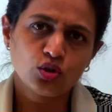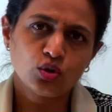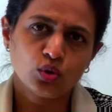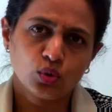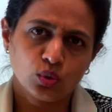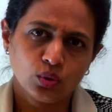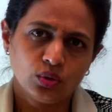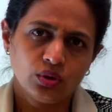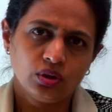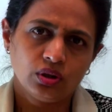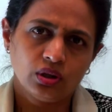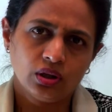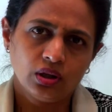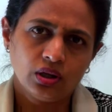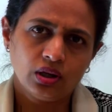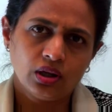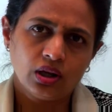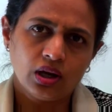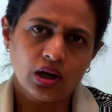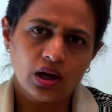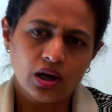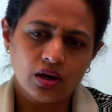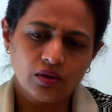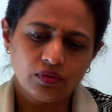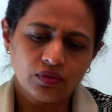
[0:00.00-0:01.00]
is known.
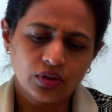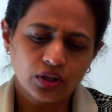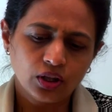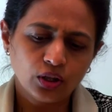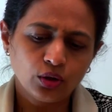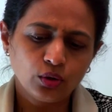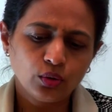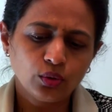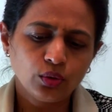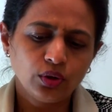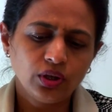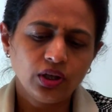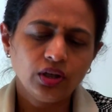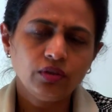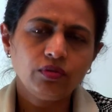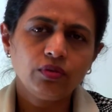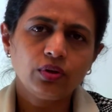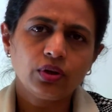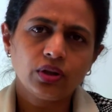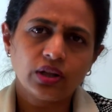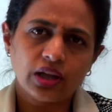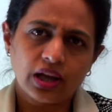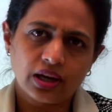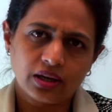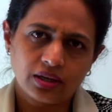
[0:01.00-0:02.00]
After you leave
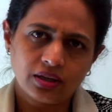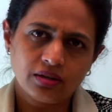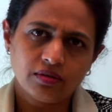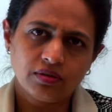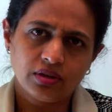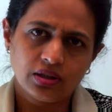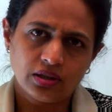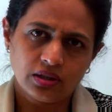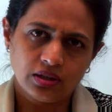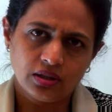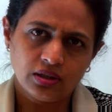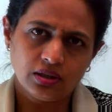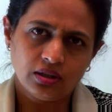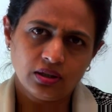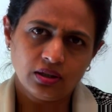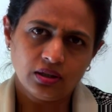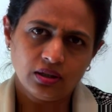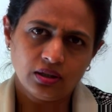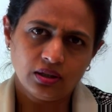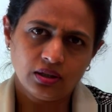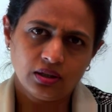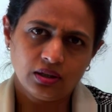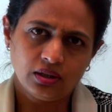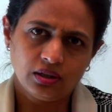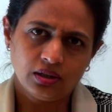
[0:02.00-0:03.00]
your activity,
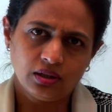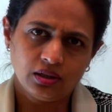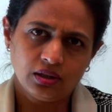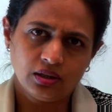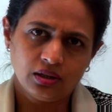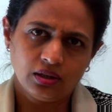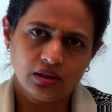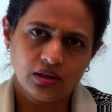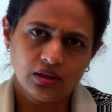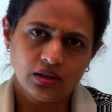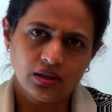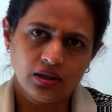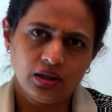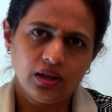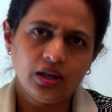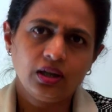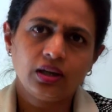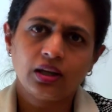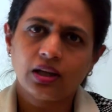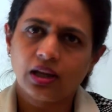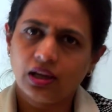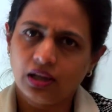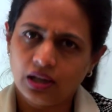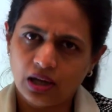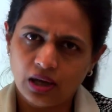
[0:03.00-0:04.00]

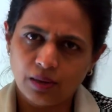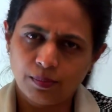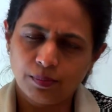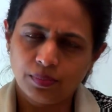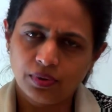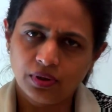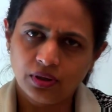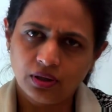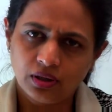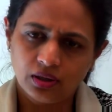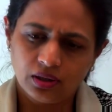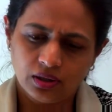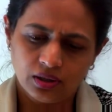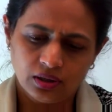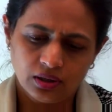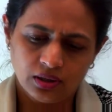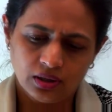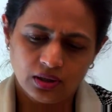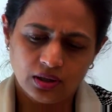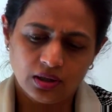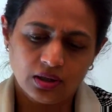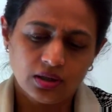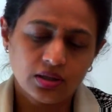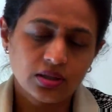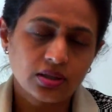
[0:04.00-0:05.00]
it can happen.
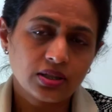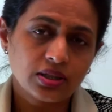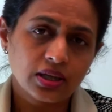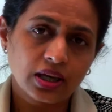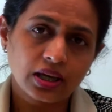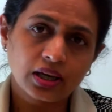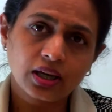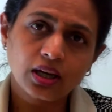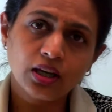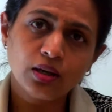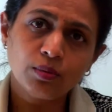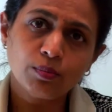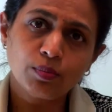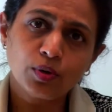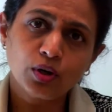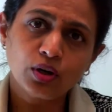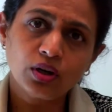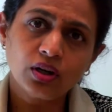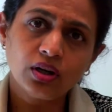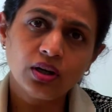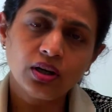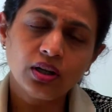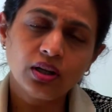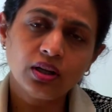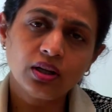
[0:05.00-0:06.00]
Second
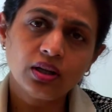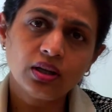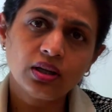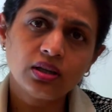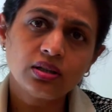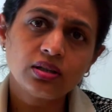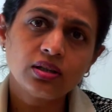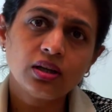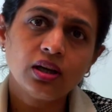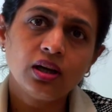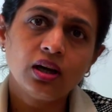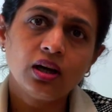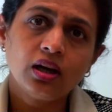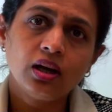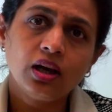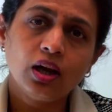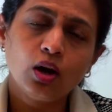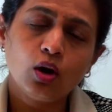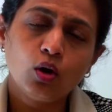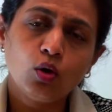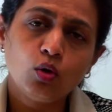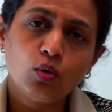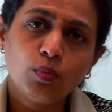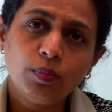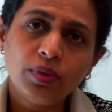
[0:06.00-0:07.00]
important thing is,
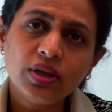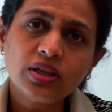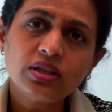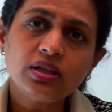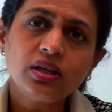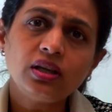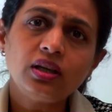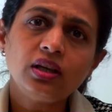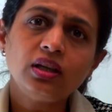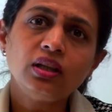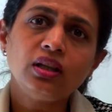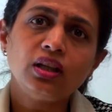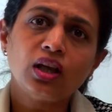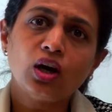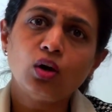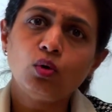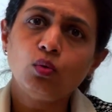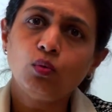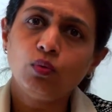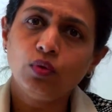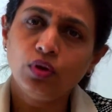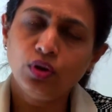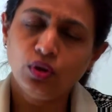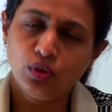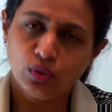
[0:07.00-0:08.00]
obesity now
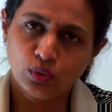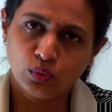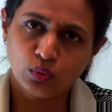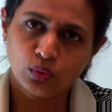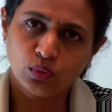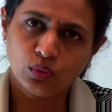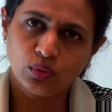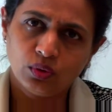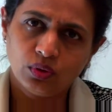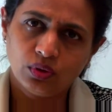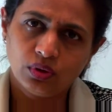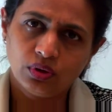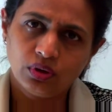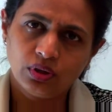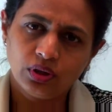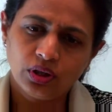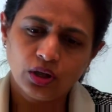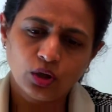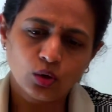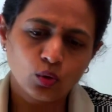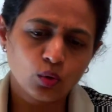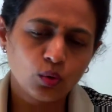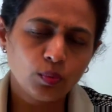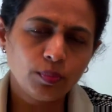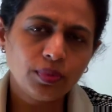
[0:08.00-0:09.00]
we know
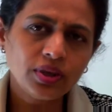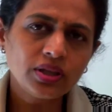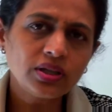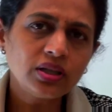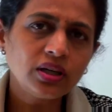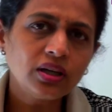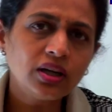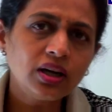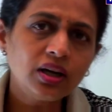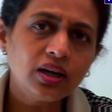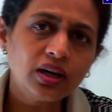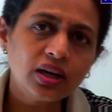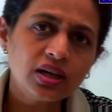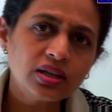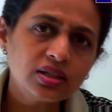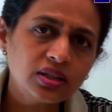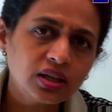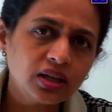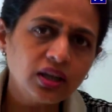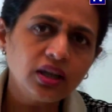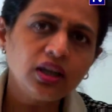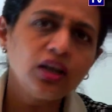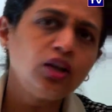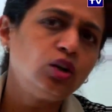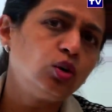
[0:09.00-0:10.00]
that obesity
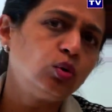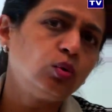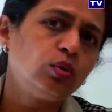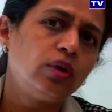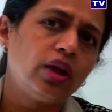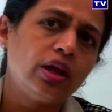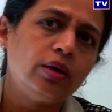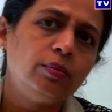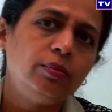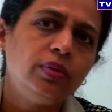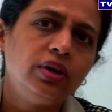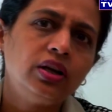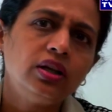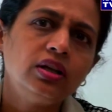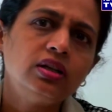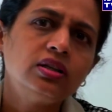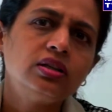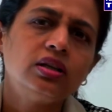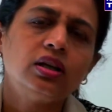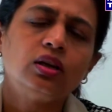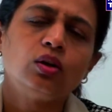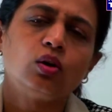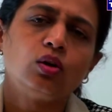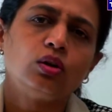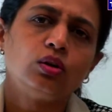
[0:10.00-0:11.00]
doesn't lead to
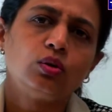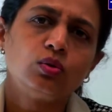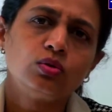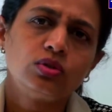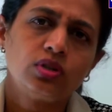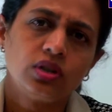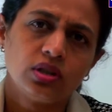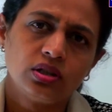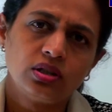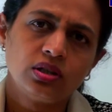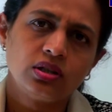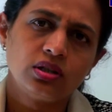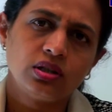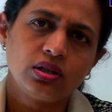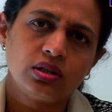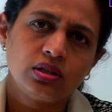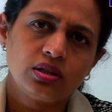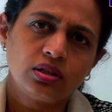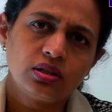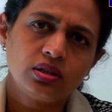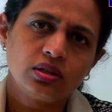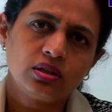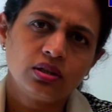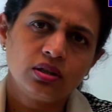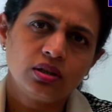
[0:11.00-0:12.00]
diabetes and all those
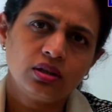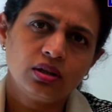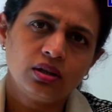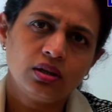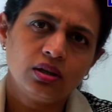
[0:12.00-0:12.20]
diseases.